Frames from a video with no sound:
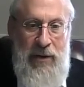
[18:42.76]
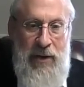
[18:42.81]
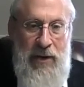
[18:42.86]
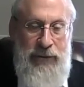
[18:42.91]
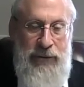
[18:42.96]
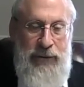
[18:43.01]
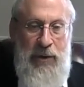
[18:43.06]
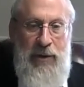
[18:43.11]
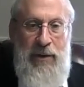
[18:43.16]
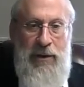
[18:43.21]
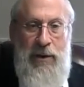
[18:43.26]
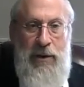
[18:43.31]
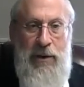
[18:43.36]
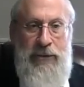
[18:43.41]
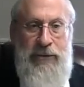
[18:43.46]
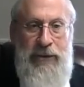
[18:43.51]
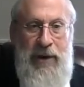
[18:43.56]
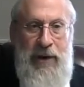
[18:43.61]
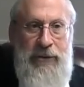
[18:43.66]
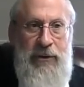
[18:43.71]
stirring the
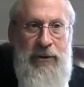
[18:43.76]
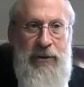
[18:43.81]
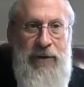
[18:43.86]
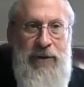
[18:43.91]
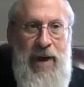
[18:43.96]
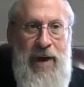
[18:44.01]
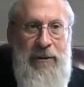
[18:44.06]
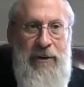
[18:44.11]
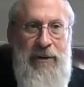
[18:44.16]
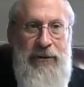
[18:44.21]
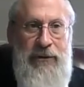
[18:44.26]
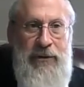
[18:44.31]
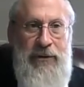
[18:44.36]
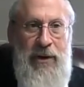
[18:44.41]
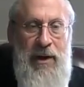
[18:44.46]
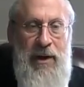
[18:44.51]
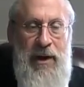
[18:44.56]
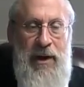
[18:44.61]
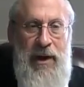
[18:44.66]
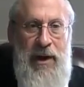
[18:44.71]
coals is asar in Shabbos,
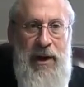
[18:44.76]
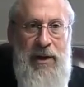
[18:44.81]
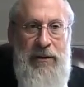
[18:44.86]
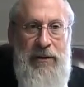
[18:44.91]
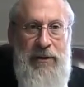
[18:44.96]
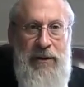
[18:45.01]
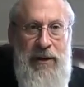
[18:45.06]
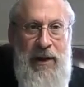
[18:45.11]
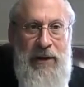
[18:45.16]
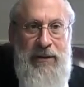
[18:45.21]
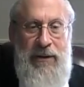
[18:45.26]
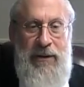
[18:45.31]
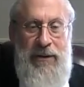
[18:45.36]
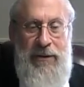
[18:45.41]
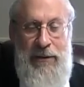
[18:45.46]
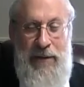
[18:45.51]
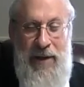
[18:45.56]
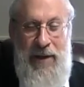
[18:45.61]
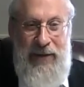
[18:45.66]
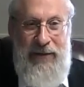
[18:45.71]
and
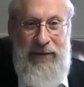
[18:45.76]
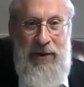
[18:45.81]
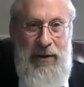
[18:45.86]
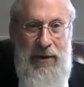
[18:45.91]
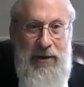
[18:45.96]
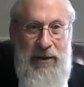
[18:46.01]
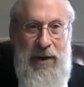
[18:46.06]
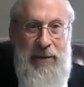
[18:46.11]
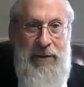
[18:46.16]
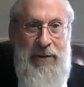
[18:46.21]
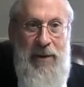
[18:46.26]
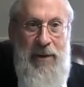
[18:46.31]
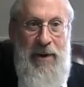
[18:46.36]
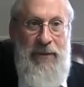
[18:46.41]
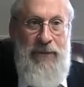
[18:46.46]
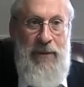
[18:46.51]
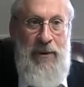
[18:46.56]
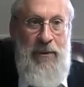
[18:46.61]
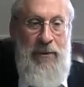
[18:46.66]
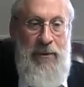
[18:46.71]
that's going to keep you away
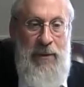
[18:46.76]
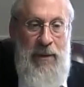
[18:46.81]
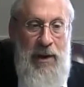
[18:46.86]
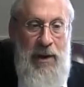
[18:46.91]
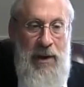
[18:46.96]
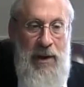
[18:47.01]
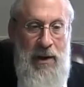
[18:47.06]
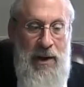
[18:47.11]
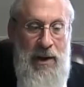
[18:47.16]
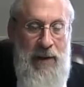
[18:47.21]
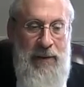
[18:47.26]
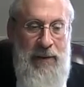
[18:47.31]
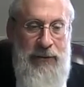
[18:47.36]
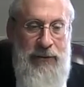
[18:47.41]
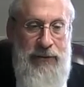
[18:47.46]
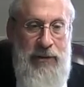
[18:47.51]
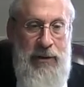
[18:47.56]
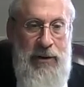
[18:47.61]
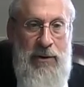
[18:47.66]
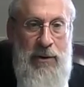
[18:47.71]
from coming to
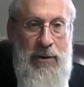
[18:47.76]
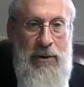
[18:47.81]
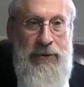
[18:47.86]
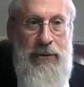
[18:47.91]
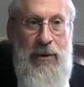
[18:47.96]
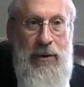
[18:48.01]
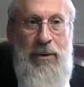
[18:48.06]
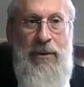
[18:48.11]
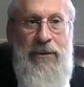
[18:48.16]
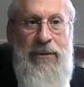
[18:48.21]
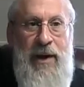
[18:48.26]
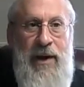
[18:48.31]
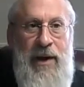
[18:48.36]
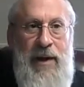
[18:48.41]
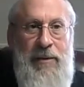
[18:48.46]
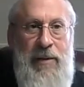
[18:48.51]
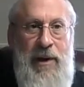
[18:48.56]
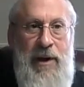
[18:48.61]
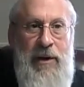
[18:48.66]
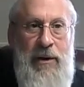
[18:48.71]
stir the coals. Or we find
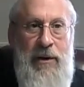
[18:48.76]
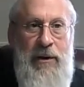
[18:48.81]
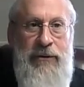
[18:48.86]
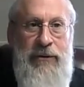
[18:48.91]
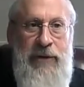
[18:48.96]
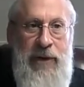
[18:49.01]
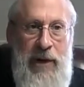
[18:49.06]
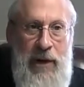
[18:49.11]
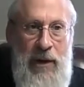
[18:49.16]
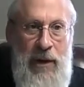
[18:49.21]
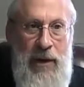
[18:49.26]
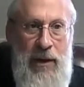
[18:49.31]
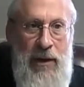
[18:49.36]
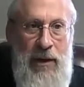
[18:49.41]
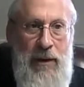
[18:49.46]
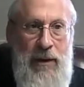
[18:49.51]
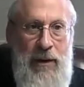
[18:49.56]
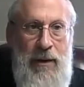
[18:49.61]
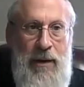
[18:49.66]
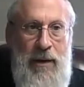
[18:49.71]
it by Hilchos Nida,
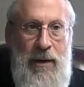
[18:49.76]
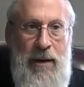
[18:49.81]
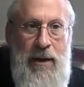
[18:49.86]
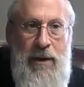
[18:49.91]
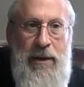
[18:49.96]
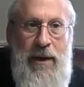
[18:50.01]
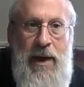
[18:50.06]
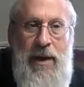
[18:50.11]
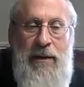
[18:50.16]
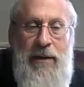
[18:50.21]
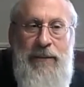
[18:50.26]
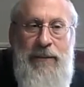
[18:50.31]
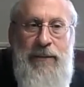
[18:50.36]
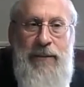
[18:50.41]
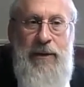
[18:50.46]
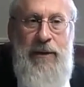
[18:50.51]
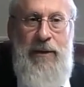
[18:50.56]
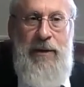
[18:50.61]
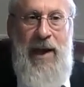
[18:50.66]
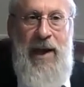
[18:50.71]
that if
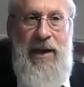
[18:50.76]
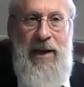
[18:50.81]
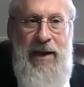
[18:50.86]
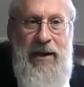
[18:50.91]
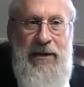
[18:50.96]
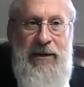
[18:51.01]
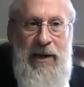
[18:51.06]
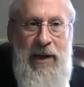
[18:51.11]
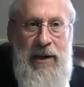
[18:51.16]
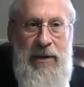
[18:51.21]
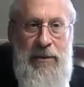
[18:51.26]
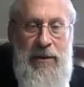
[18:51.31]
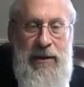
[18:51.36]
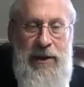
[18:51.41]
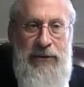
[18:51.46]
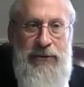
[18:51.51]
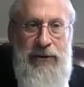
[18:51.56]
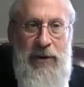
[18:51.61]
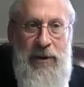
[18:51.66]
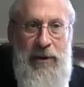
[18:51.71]
you can't eat together with
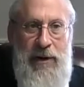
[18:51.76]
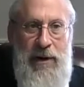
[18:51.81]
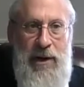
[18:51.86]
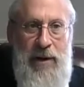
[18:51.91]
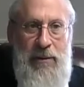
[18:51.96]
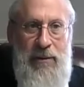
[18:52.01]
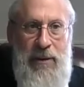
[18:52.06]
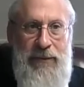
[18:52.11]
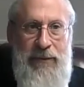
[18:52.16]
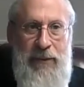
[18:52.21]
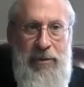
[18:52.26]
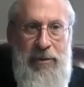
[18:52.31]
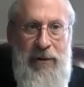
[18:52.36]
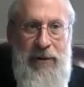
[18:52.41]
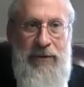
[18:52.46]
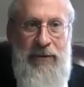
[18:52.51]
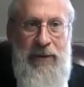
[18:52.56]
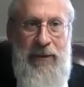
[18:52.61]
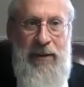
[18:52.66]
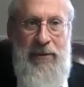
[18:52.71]
Ishtar Nida, but if you
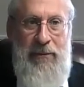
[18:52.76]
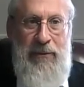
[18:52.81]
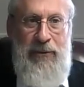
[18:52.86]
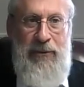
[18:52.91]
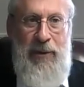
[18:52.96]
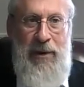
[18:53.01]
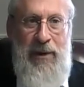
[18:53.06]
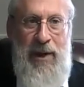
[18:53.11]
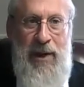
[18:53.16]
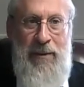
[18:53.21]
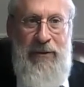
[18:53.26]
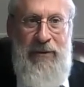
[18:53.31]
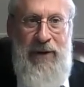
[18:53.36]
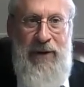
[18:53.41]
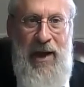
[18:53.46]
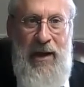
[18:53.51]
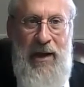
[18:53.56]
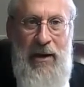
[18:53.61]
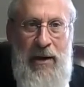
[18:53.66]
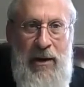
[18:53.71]
put something between them as a
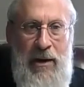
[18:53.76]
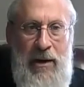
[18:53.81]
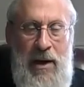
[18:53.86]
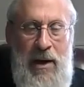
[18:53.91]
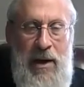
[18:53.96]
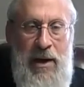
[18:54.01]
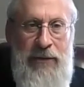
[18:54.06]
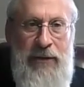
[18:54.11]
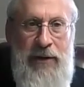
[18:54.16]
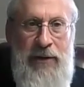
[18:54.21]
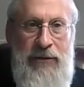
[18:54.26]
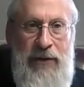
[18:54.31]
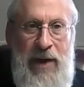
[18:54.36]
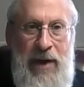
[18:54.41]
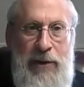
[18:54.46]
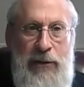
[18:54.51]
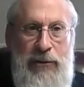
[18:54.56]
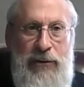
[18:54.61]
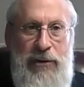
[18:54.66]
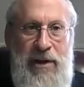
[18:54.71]
heker, so it's
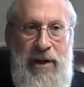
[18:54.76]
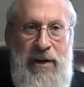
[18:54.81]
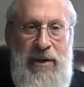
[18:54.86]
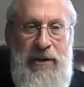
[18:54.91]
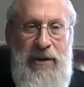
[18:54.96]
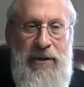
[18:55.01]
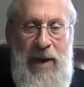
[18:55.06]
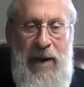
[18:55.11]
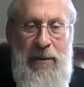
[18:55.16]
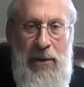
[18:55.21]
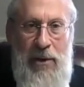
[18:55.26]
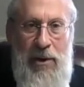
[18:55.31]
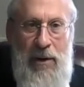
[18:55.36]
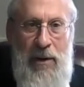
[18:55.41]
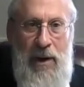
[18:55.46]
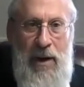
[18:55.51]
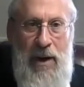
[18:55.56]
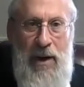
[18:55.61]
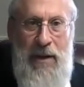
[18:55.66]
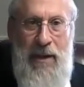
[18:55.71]
not usually on the
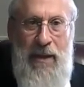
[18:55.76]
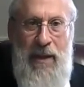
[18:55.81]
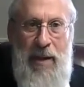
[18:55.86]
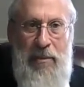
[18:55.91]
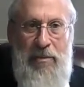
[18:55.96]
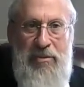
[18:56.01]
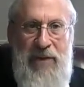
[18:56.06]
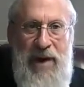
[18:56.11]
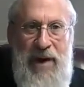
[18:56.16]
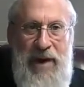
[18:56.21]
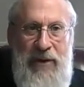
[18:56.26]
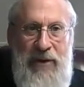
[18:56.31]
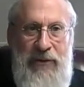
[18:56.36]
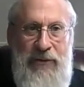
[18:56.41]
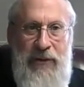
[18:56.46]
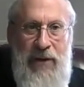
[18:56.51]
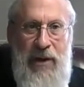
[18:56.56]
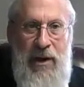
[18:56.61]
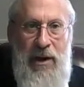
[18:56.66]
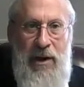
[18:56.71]
table, then that
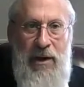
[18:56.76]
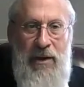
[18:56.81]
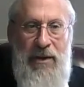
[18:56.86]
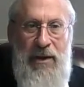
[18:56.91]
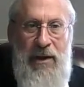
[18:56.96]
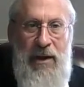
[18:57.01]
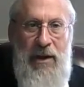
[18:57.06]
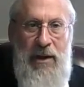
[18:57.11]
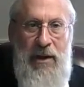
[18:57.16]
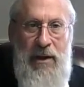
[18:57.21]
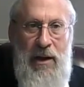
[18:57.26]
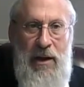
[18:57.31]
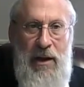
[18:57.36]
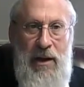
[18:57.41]
breaks the